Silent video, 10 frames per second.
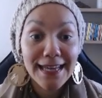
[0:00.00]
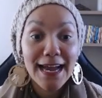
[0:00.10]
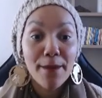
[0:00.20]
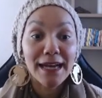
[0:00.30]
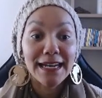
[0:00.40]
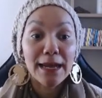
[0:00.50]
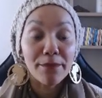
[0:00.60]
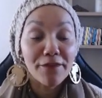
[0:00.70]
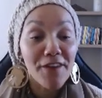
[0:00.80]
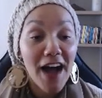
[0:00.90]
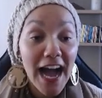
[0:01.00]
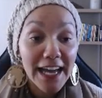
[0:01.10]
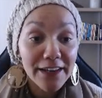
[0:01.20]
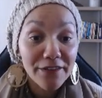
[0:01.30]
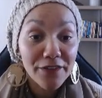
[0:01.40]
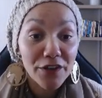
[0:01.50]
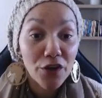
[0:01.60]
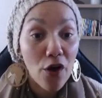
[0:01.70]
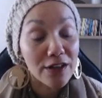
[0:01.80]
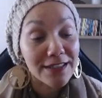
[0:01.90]
By number 5,
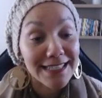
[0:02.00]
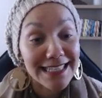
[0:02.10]
your answer is